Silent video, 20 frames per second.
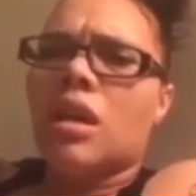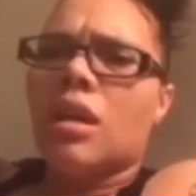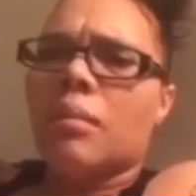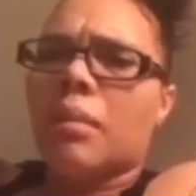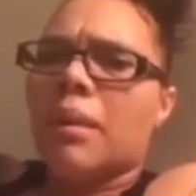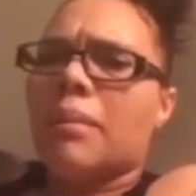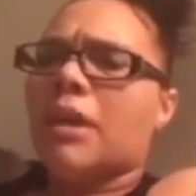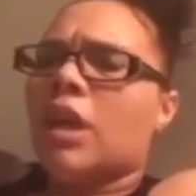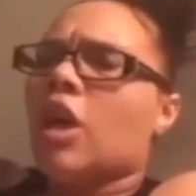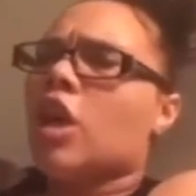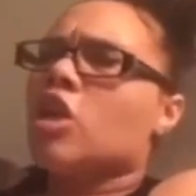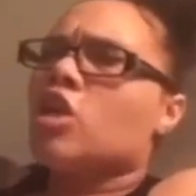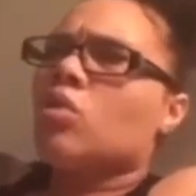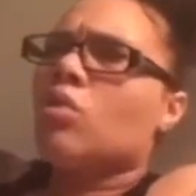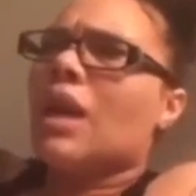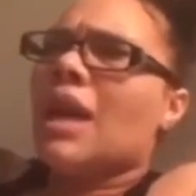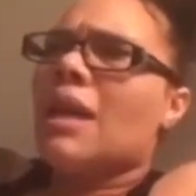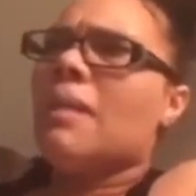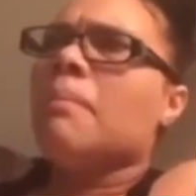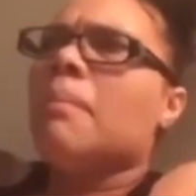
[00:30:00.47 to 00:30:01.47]
but because you
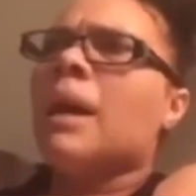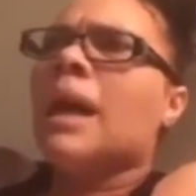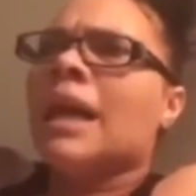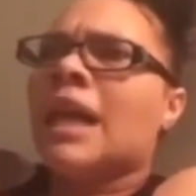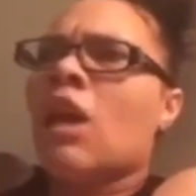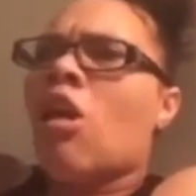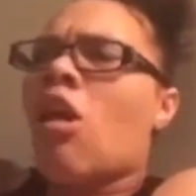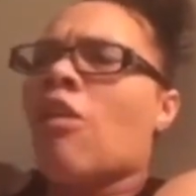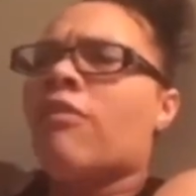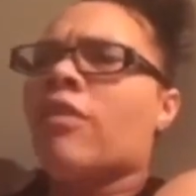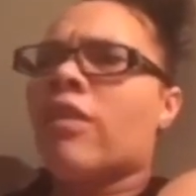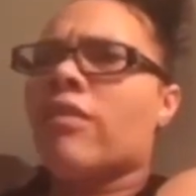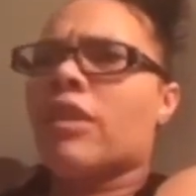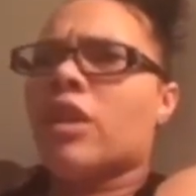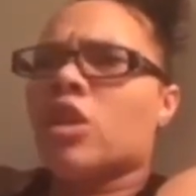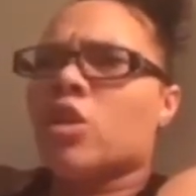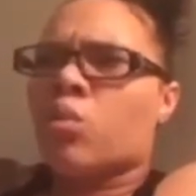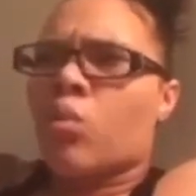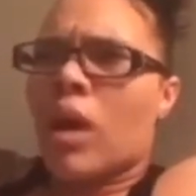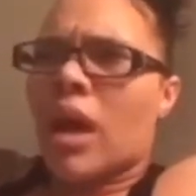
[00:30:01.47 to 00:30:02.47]
getting money off of it
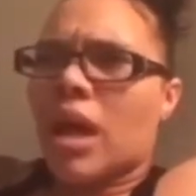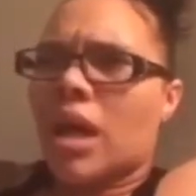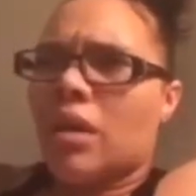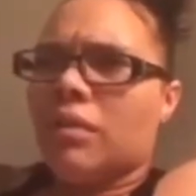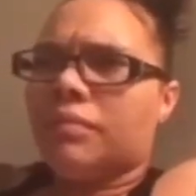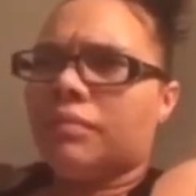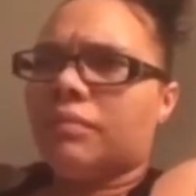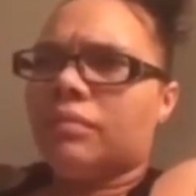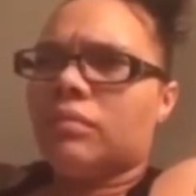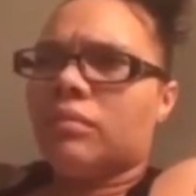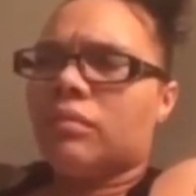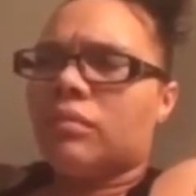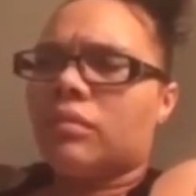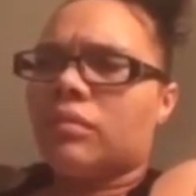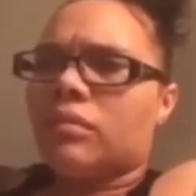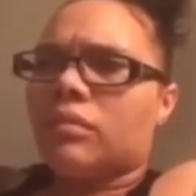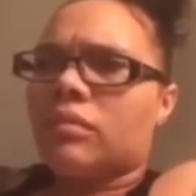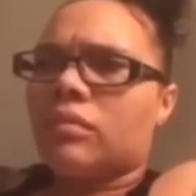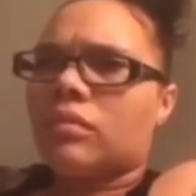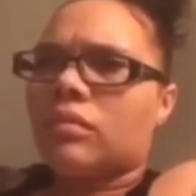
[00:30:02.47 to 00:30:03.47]
is right,
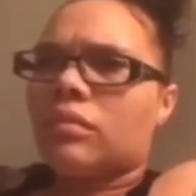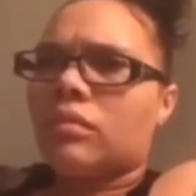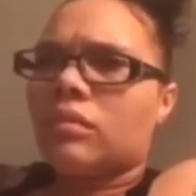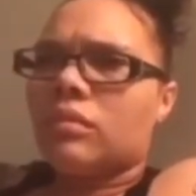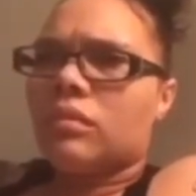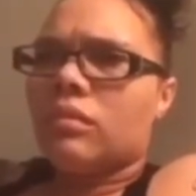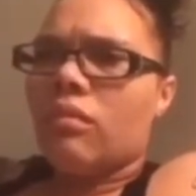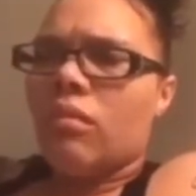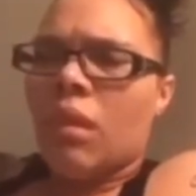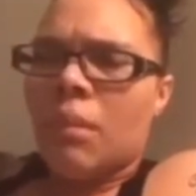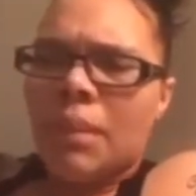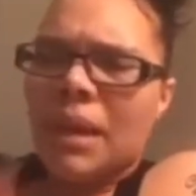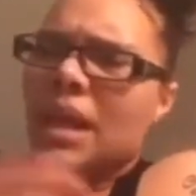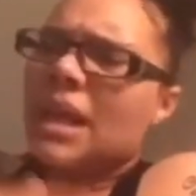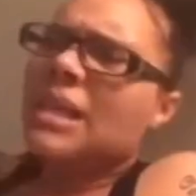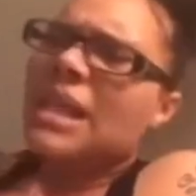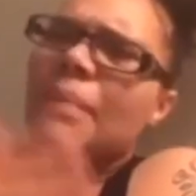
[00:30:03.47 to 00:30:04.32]
because